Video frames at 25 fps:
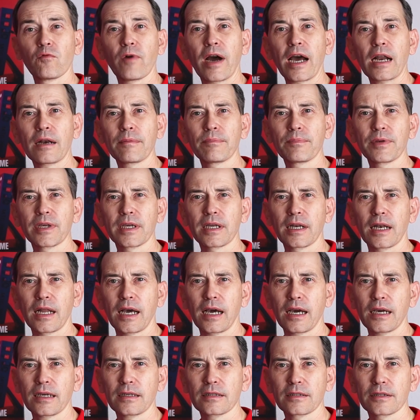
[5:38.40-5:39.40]
one big
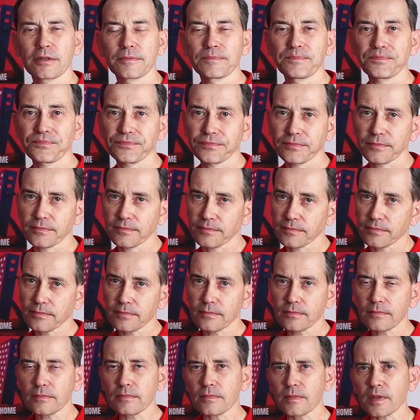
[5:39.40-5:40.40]
light,
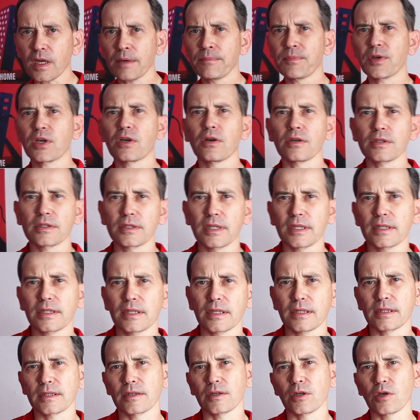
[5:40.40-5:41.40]
because this
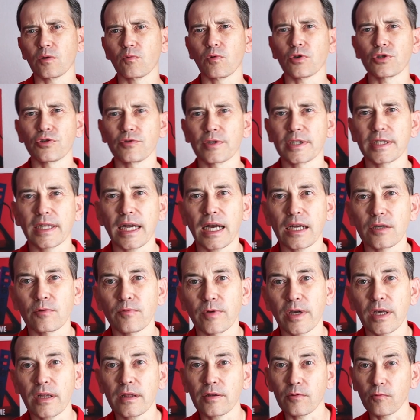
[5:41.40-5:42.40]
is what you
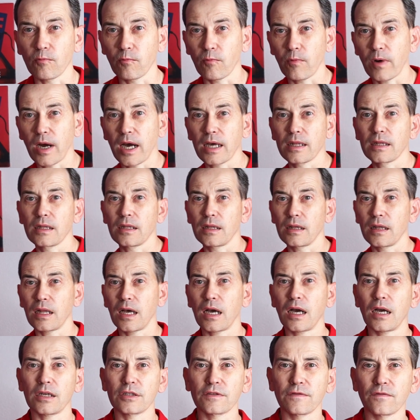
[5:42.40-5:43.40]
start with, one
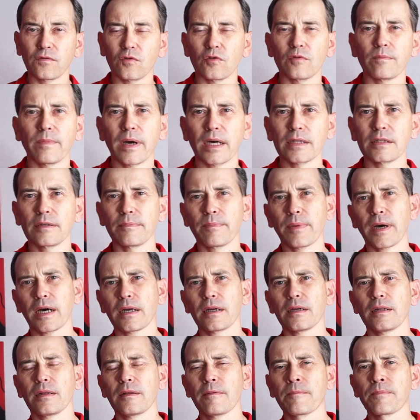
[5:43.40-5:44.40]
large full body
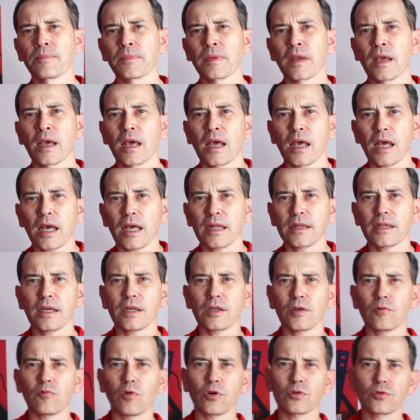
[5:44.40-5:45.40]
panel, and
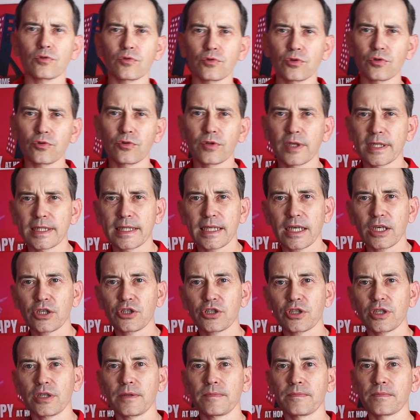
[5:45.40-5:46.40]
then you want to do the
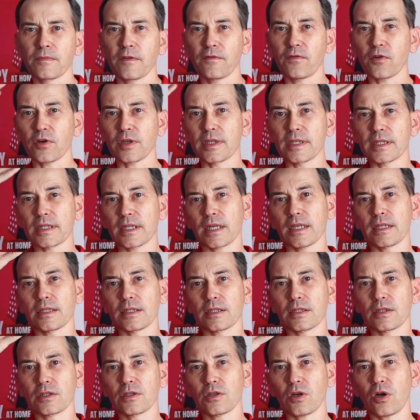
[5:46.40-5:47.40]
session, for
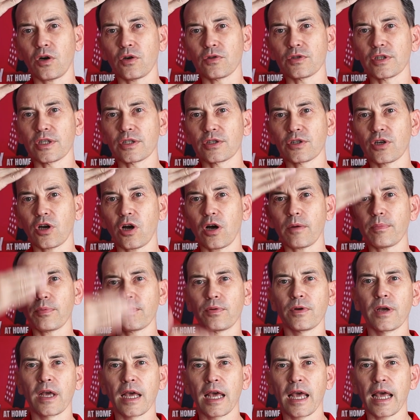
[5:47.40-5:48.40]
instance, on the top,
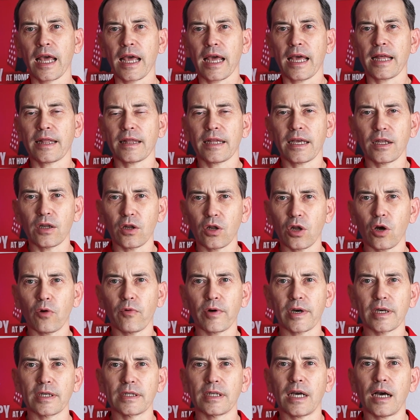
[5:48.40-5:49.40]
and then
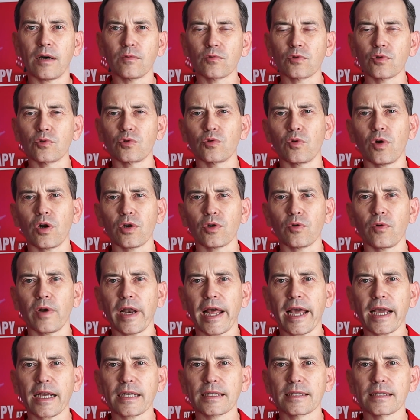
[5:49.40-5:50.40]
lower it down to do on your
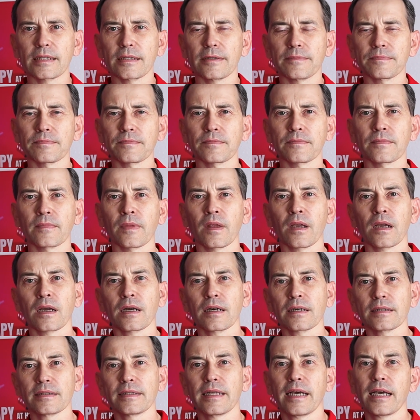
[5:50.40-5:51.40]
legs,
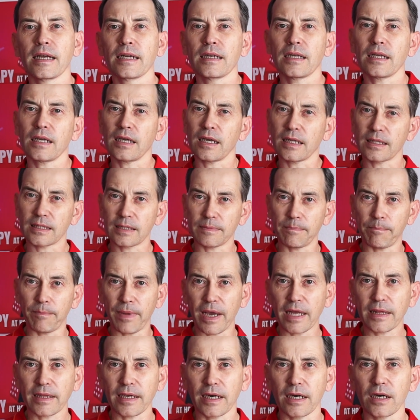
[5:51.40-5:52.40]
then it's
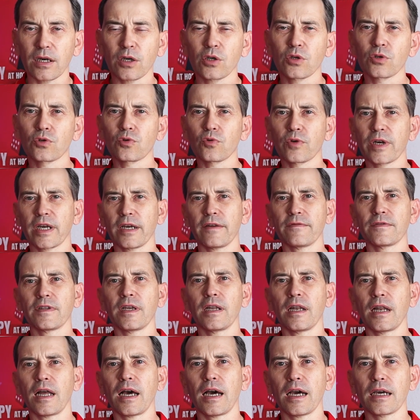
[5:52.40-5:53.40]
better to have
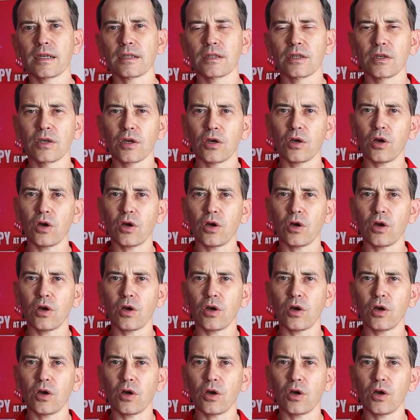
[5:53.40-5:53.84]
the light